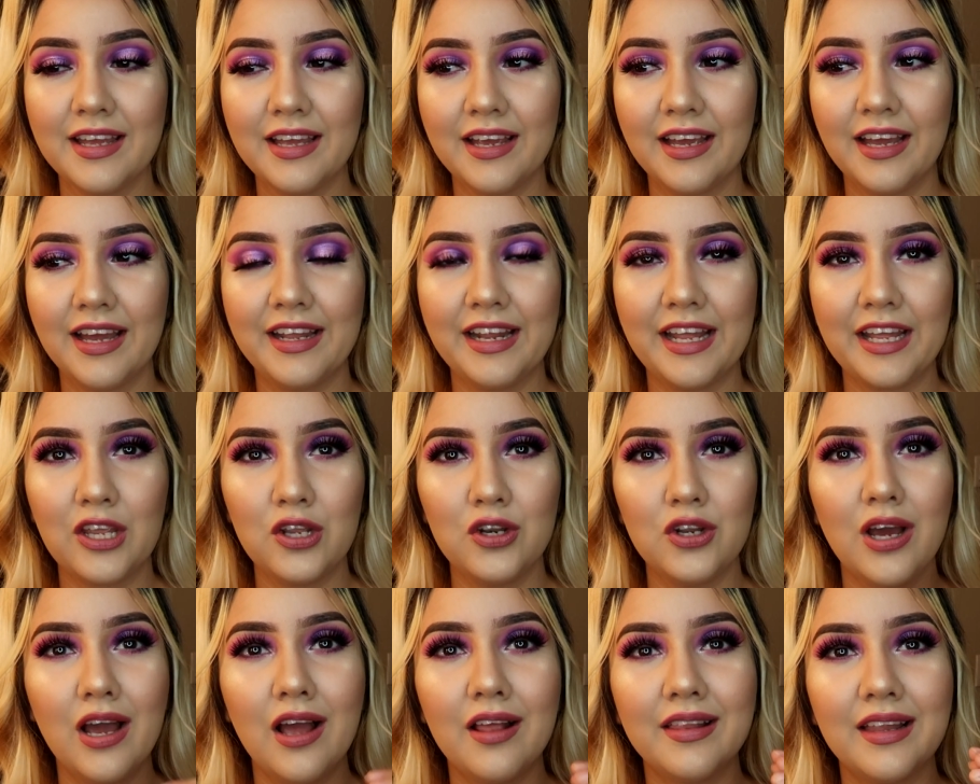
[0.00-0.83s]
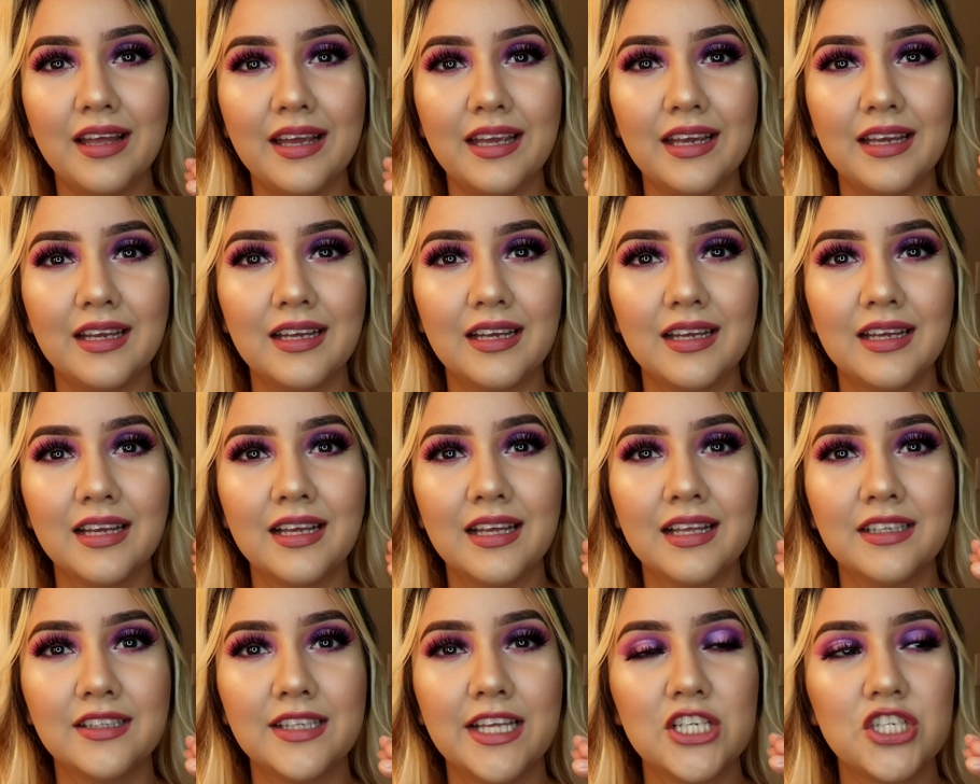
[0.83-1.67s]
And like, you know how like
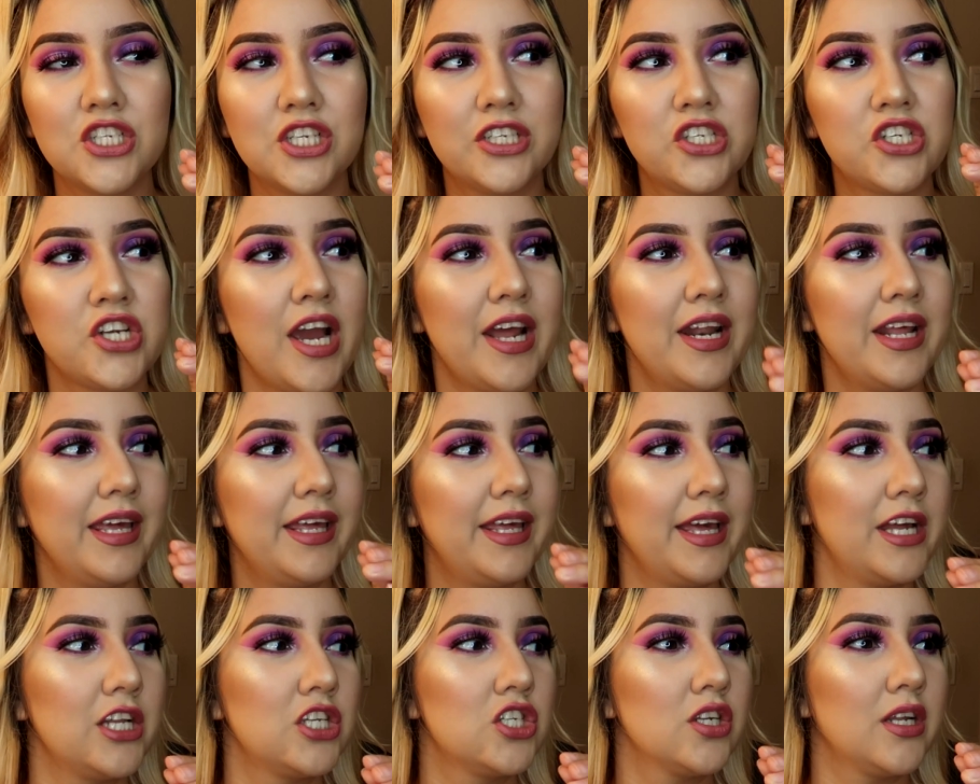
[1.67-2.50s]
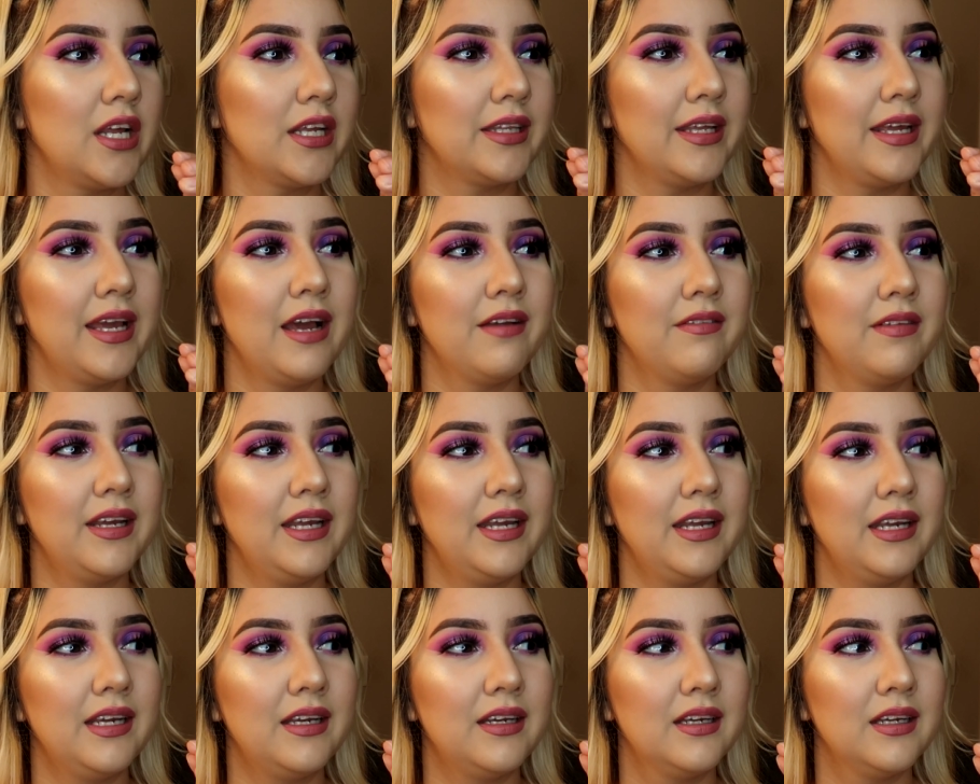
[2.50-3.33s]
they try to get you, like they have
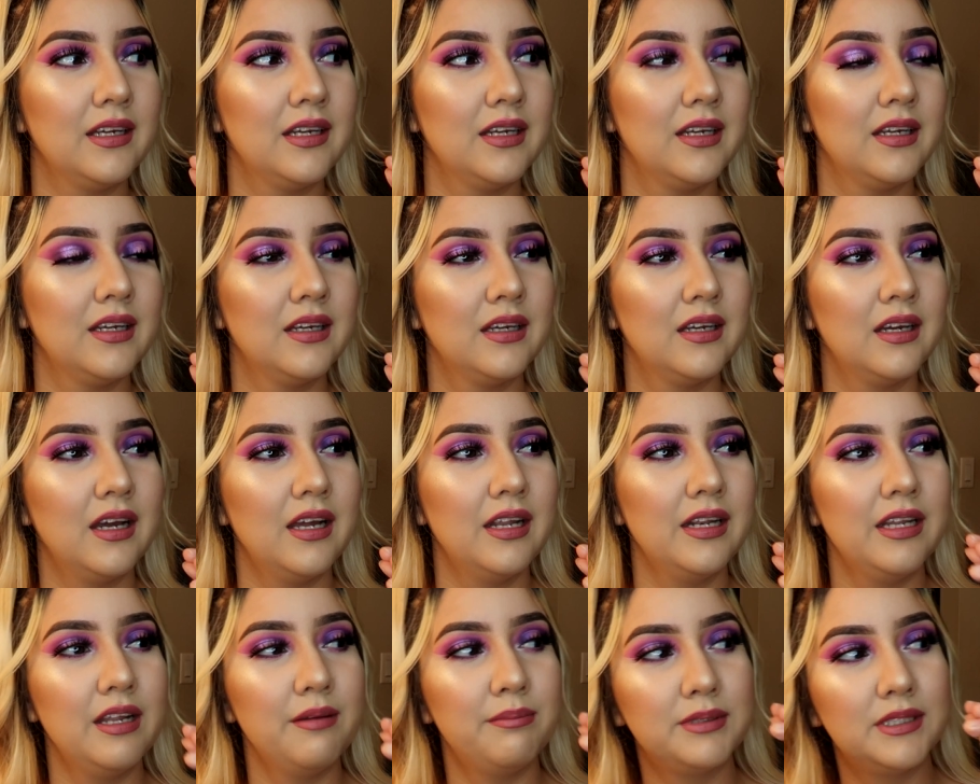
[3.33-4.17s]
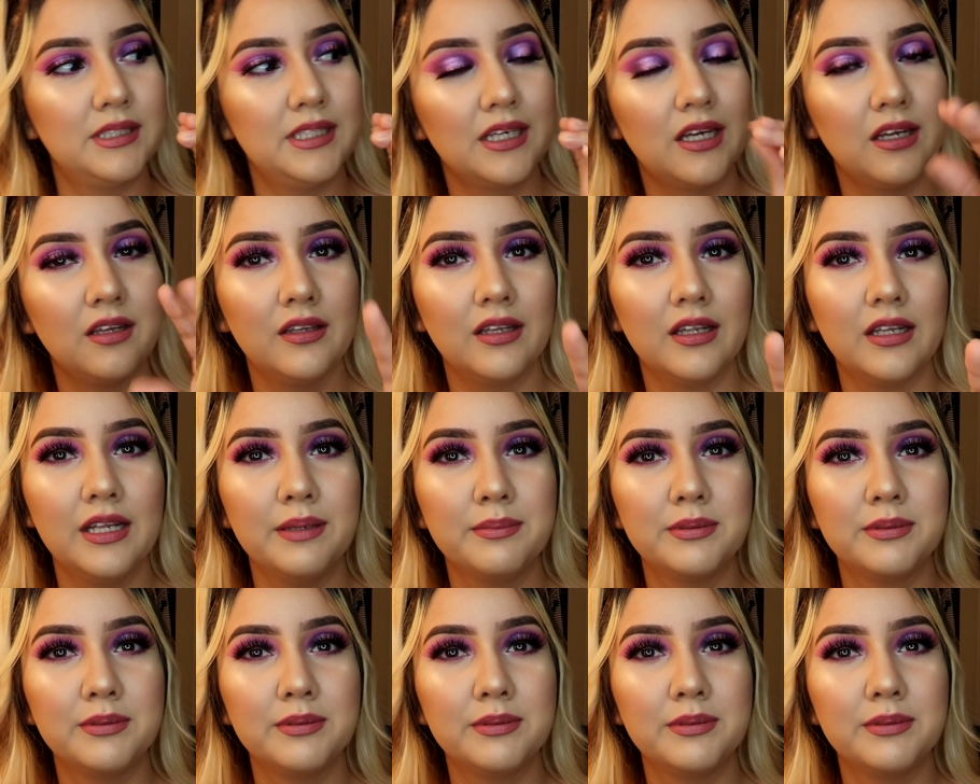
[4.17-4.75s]
like a lipstick, the